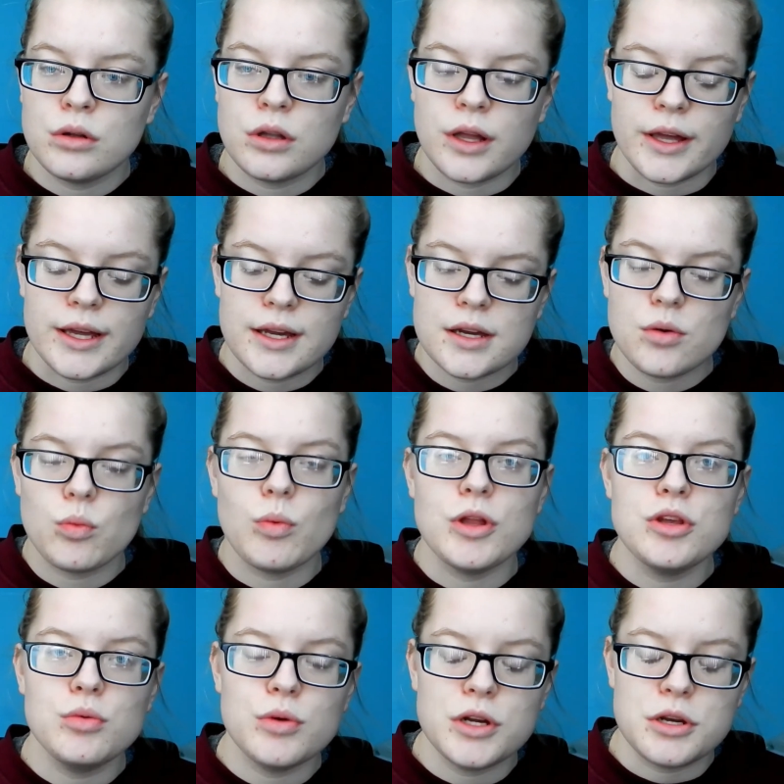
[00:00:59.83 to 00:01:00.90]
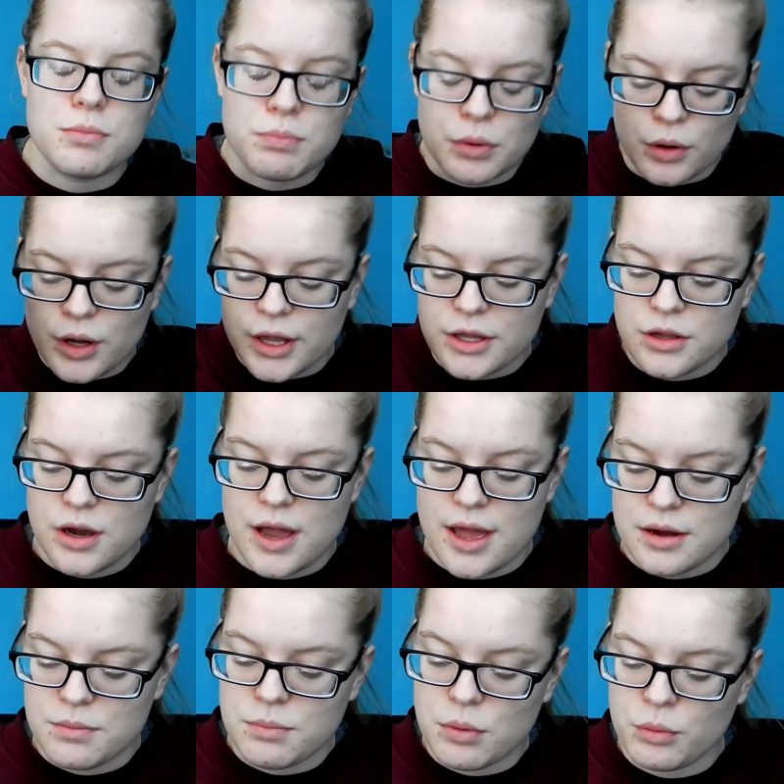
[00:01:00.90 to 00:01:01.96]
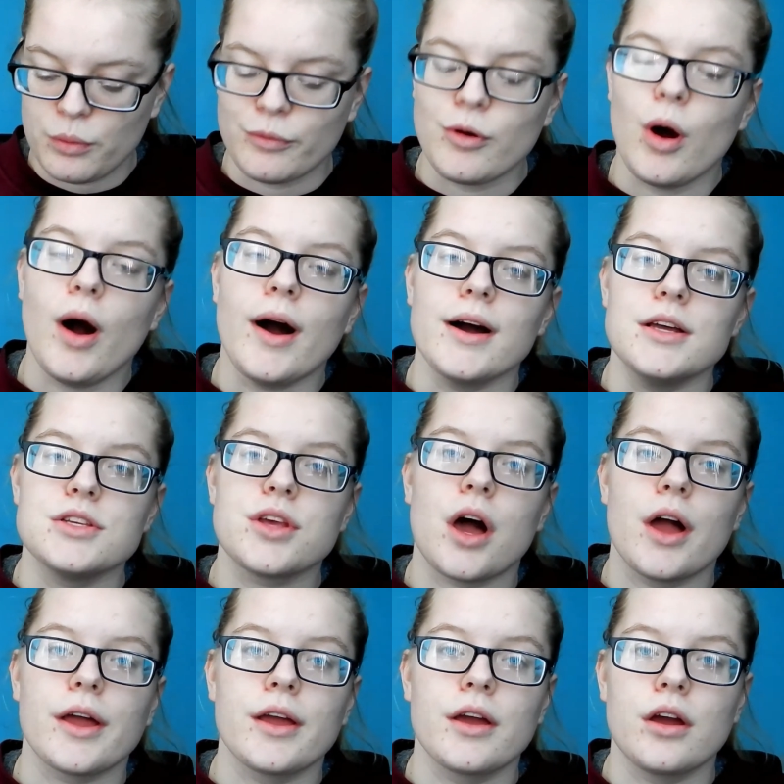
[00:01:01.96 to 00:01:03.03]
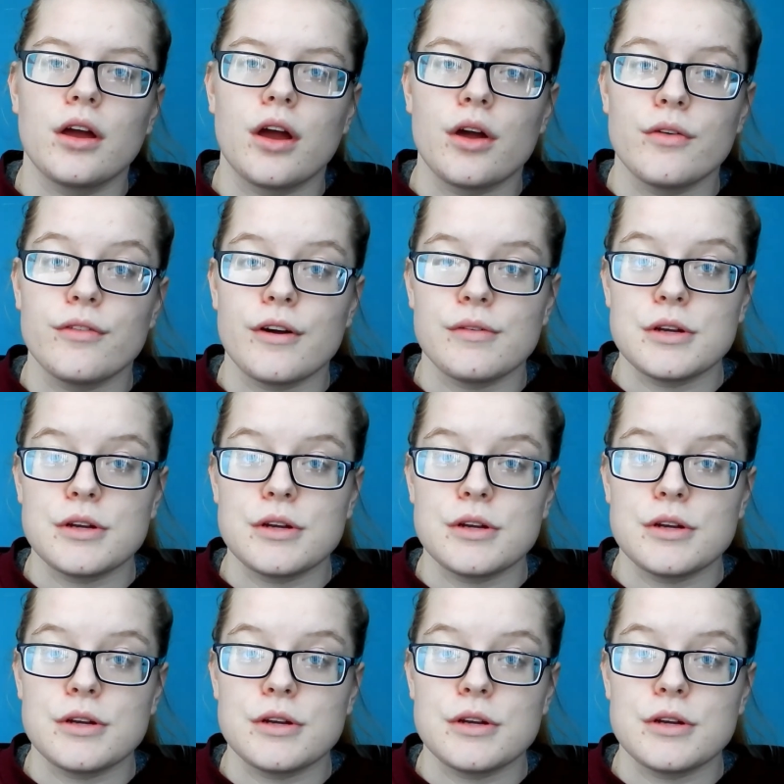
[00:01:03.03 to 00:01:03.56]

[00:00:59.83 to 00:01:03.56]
like when you read a book in your head but with your eyes, I can go very